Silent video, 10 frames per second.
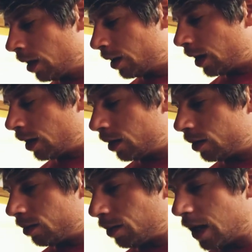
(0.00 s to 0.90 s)
Then
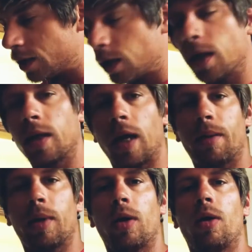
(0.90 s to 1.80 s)
my son
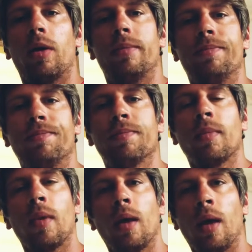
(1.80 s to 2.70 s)
came along,
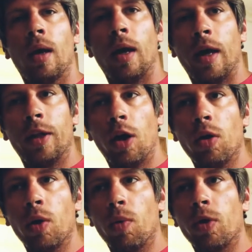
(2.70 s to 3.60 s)
and the
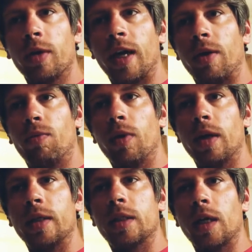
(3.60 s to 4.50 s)
only word that I could
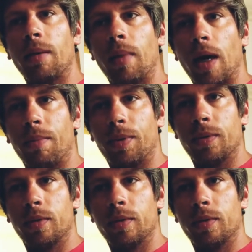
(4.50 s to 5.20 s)
really sum up